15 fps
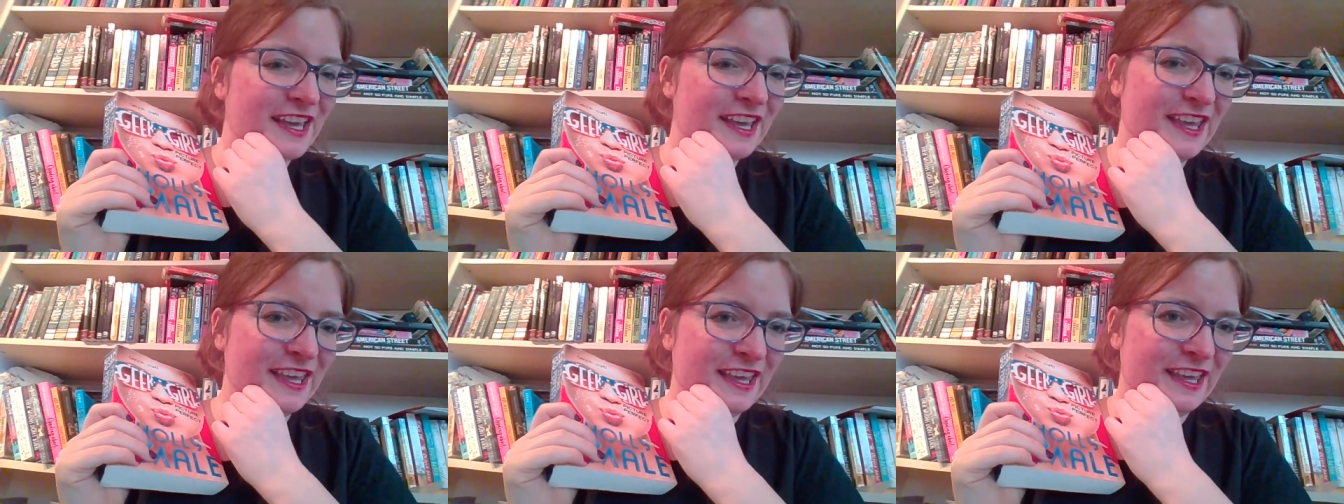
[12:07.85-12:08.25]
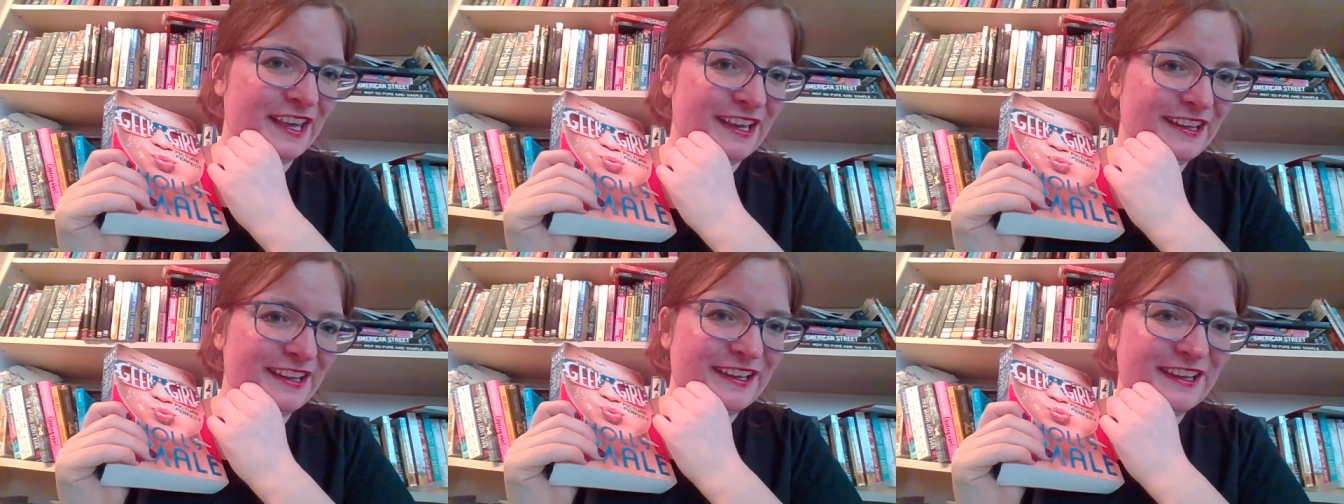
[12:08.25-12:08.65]
He
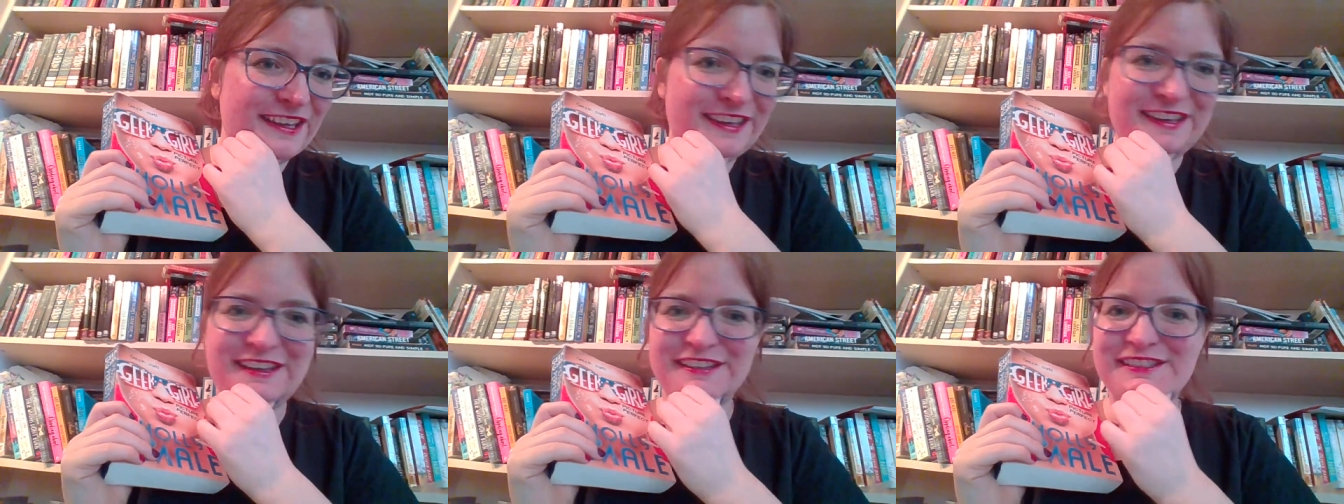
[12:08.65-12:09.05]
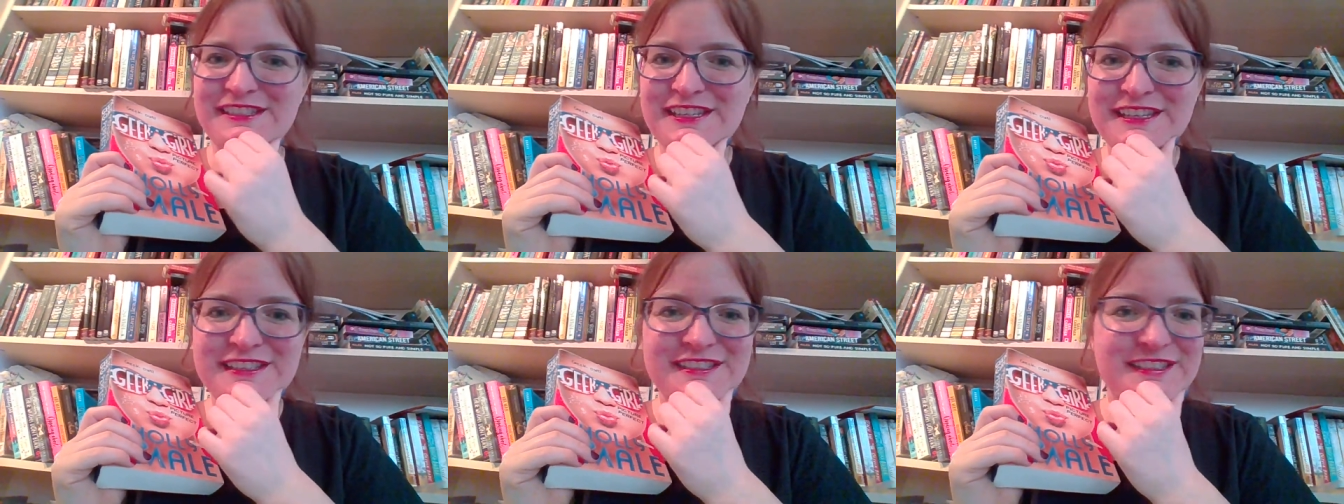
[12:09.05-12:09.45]
he can
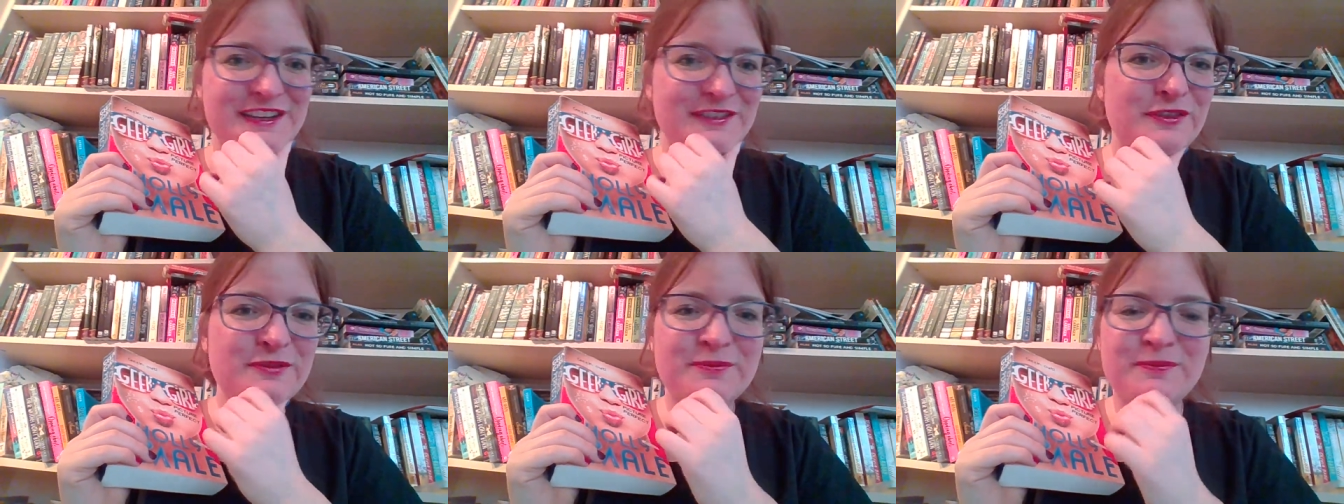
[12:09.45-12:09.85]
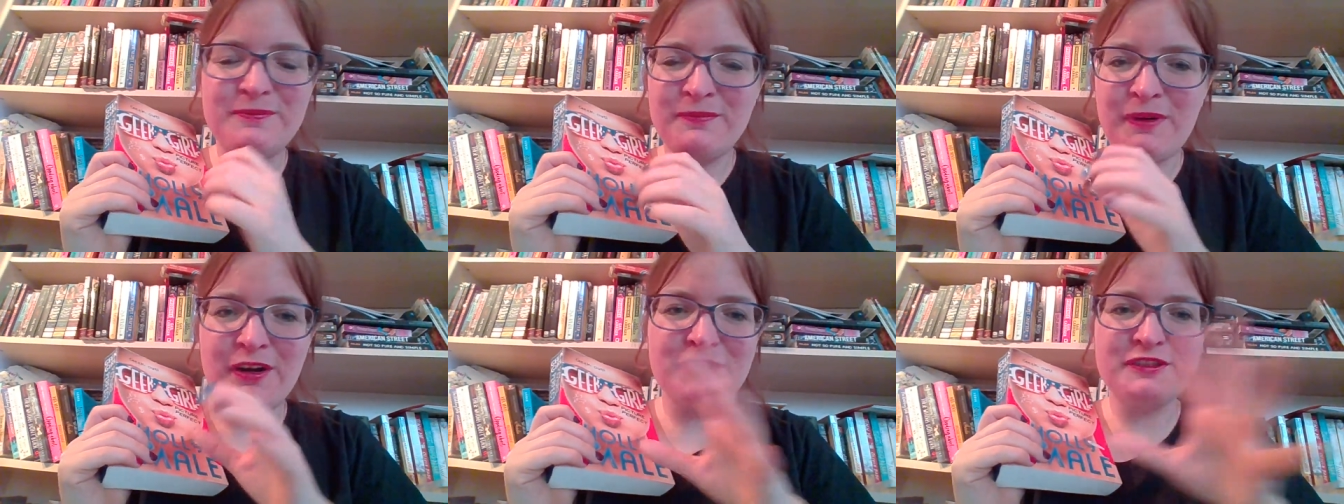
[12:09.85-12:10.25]
see several
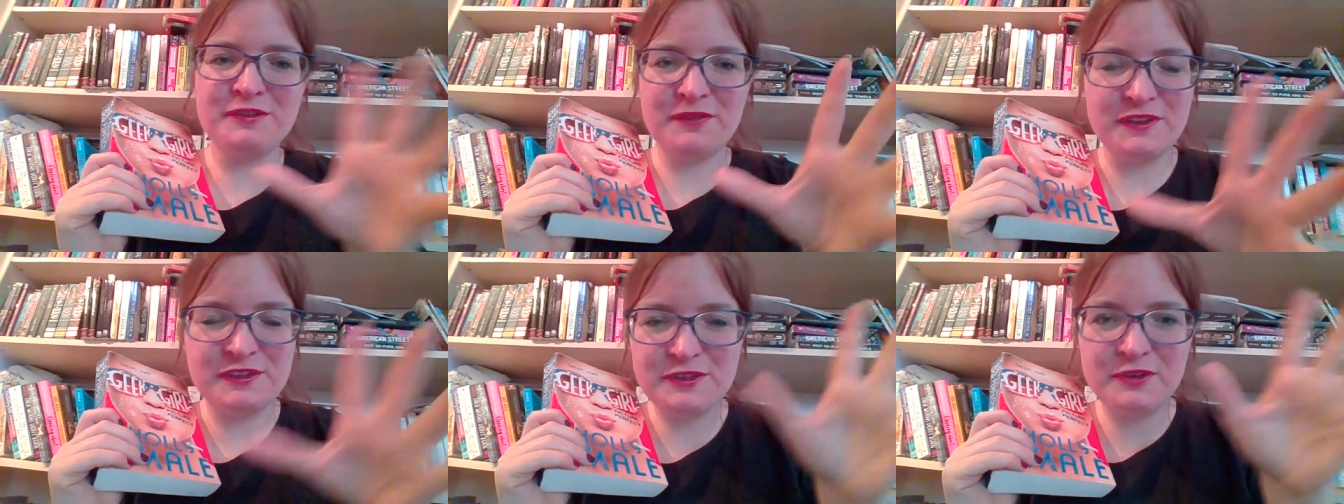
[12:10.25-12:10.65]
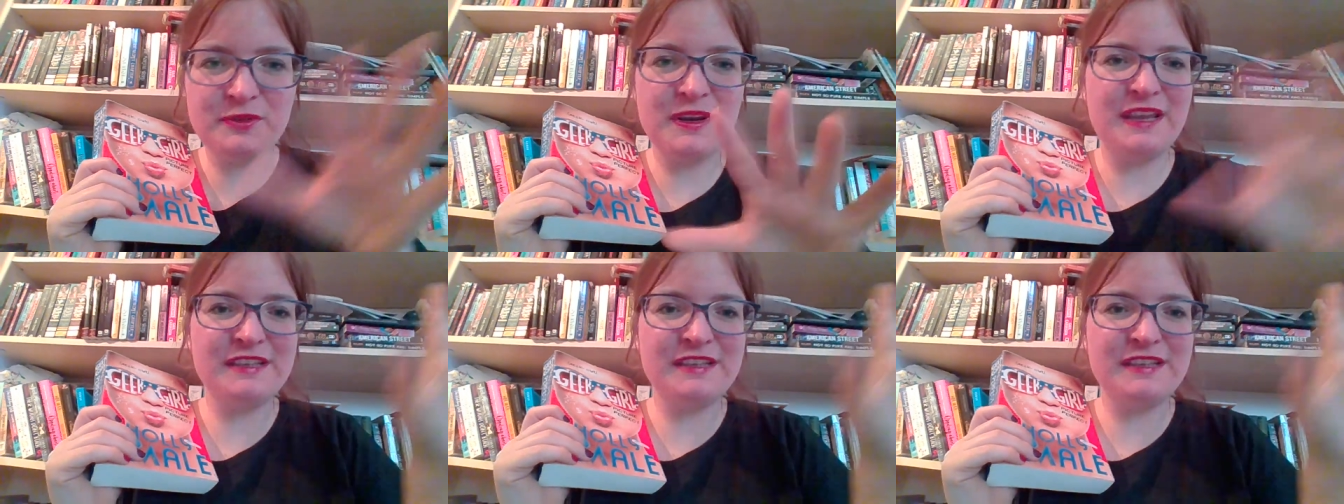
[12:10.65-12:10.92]
parts of the story.